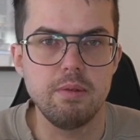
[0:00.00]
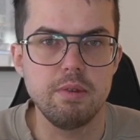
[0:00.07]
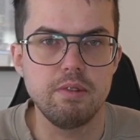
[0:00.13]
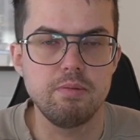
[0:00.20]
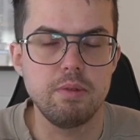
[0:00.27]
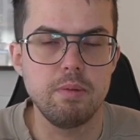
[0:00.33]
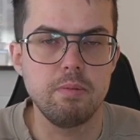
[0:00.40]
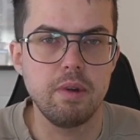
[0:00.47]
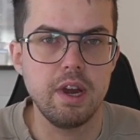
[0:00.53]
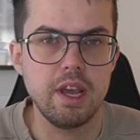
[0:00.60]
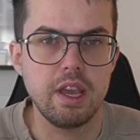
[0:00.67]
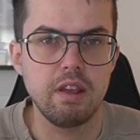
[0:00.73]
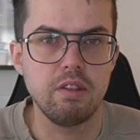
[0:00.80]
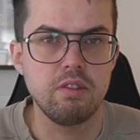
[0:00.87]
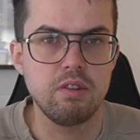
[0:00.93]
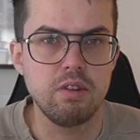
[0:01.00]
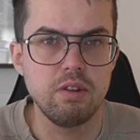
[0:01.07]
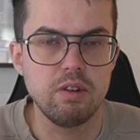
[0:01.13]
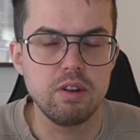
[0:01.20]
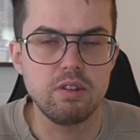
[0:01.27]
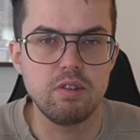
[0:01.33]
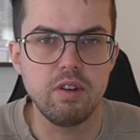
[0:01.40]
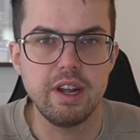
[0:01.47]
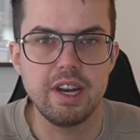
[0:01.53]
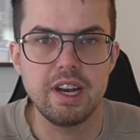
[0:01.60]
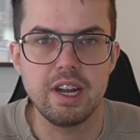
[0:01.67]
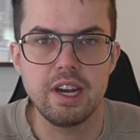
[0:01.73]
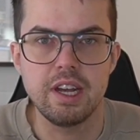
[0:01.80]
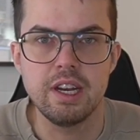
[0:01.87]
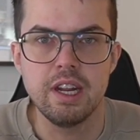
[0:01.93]
we've been breaking through the
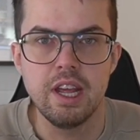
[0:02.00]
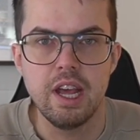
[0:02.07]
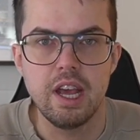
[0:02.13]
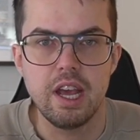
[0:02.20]
trend line